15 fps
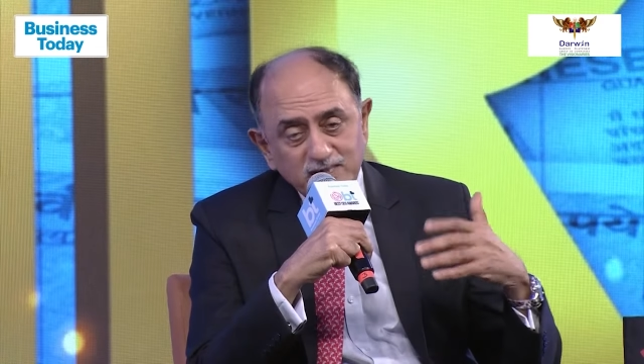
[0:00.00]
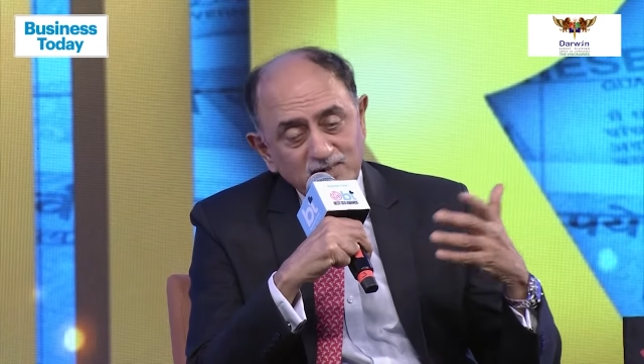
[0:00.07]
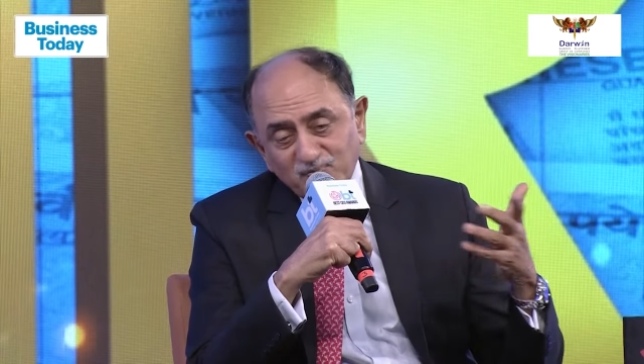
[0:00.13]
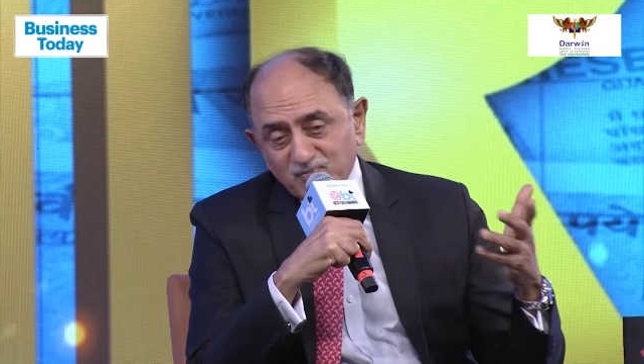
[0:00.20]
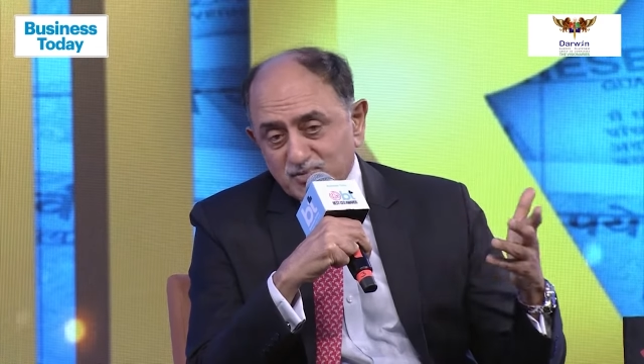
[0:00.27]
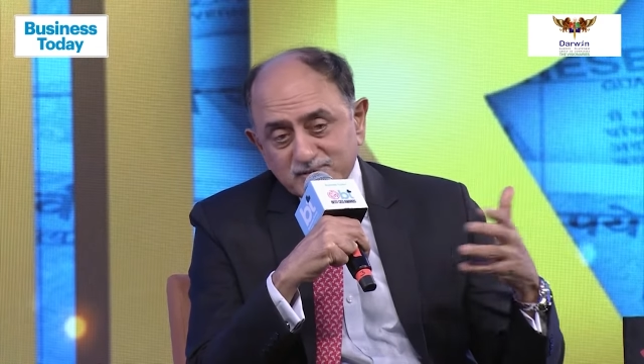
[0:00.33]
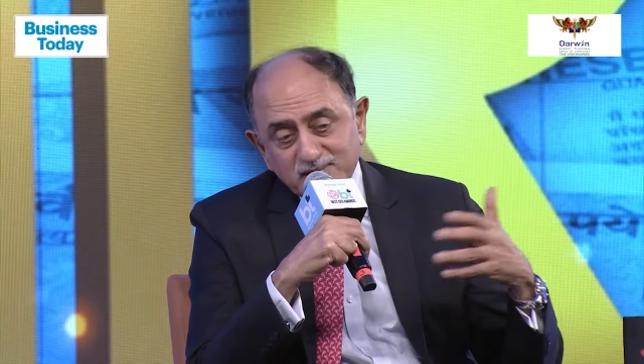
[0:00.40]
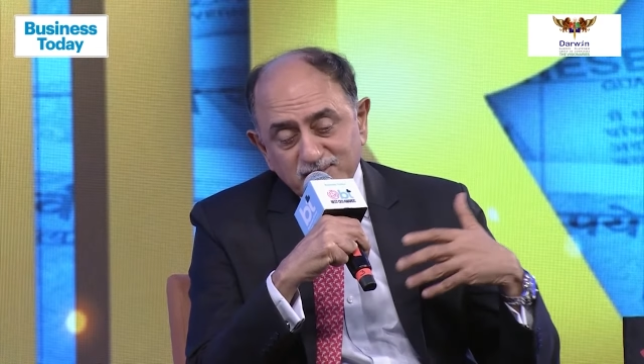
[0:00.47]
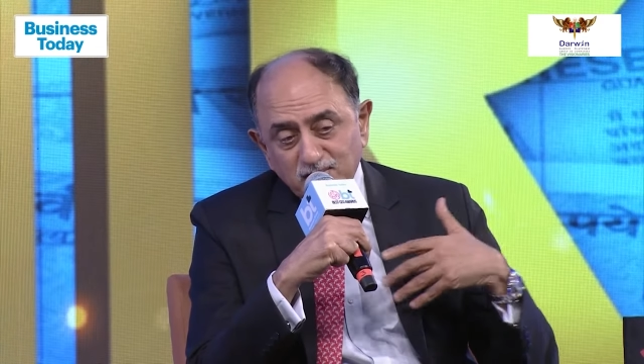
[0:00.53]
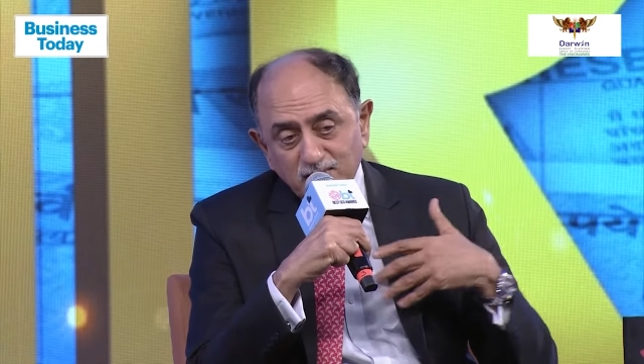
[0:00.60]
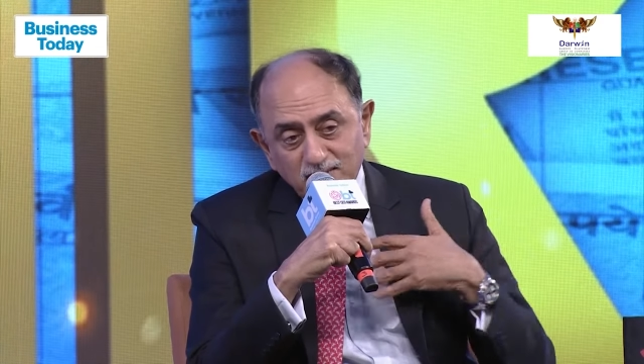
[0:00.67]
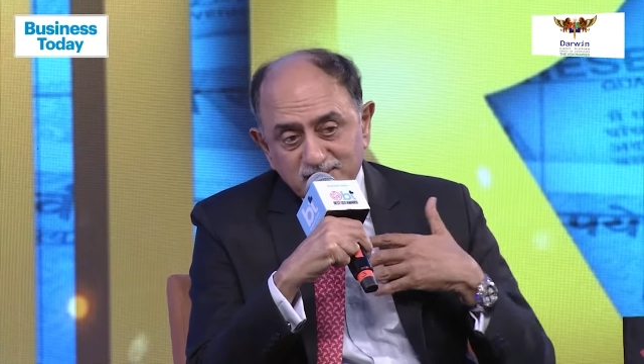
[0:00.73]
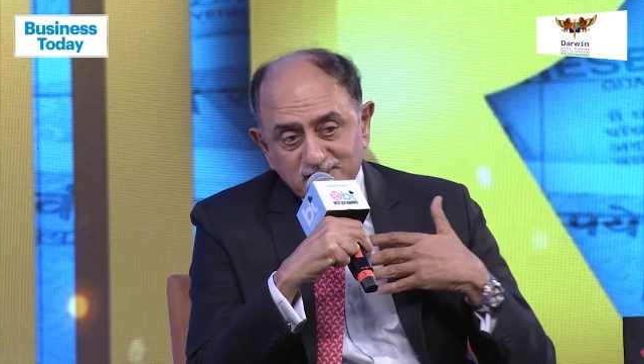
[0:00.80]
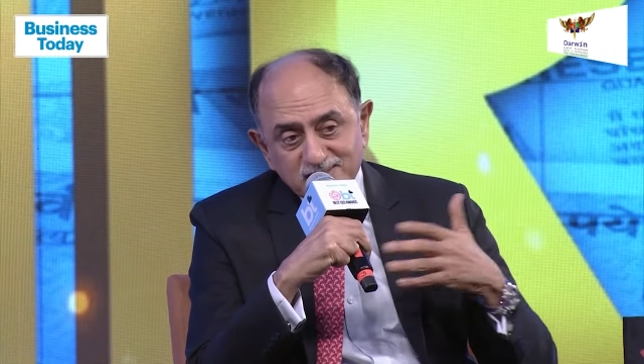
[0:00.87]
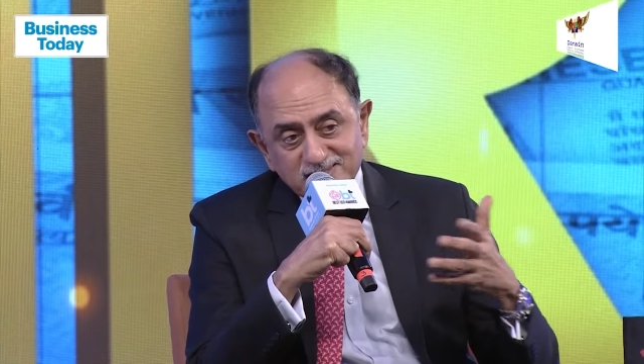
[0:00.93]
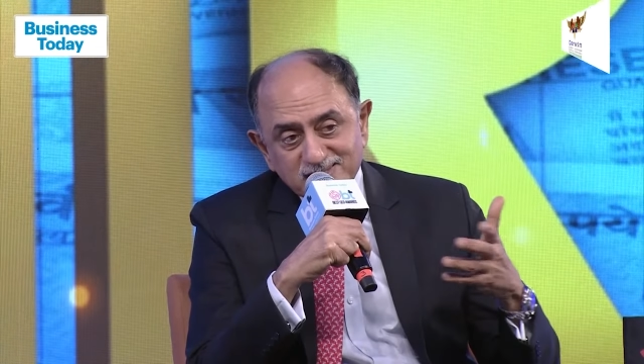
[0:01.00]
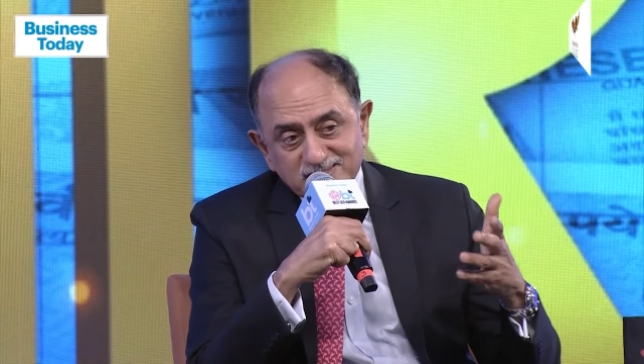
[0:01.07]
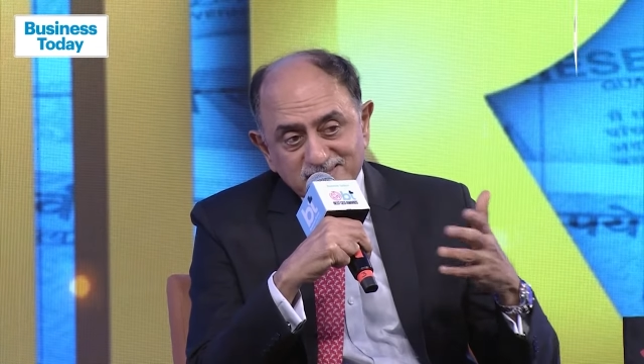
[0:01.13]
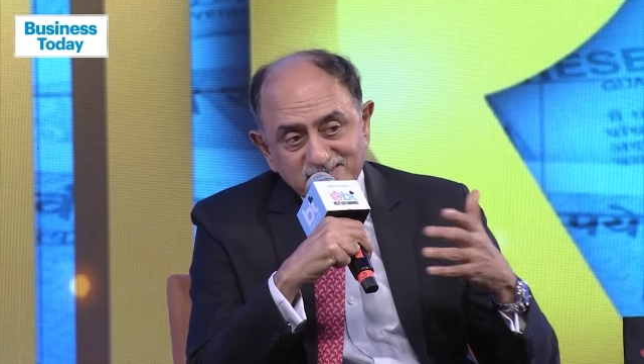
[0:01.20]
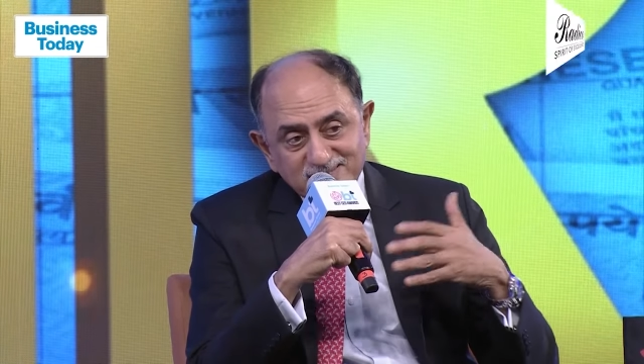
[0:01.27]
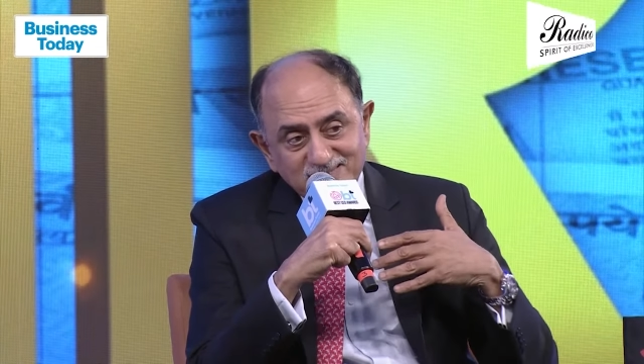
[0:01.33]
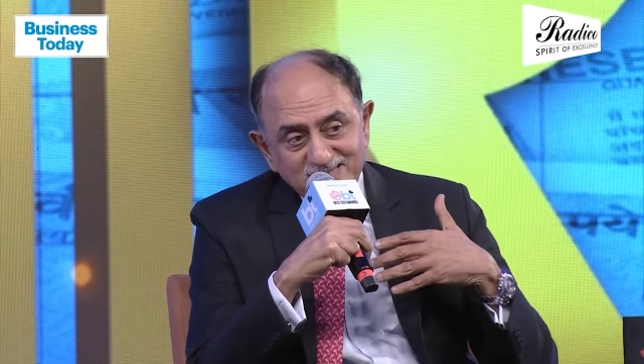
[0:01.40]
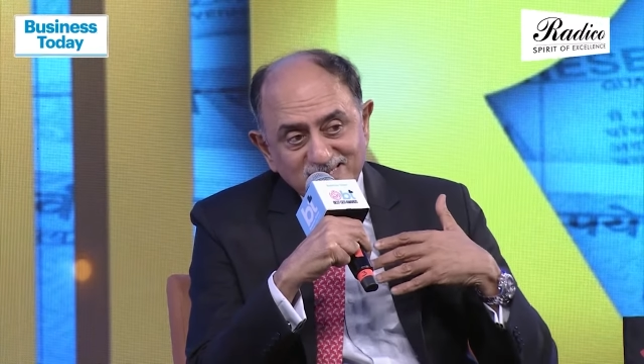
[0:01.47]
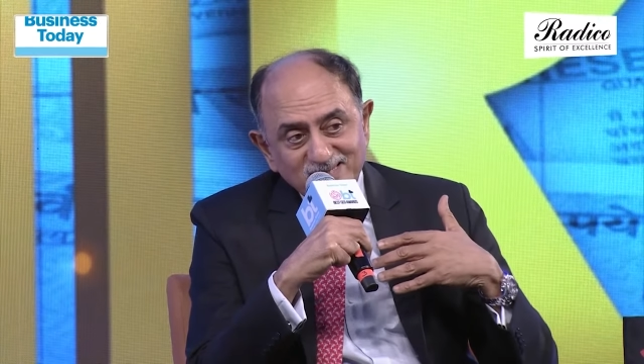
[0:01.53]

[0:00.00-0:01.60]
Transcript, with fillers: And of course, technology is just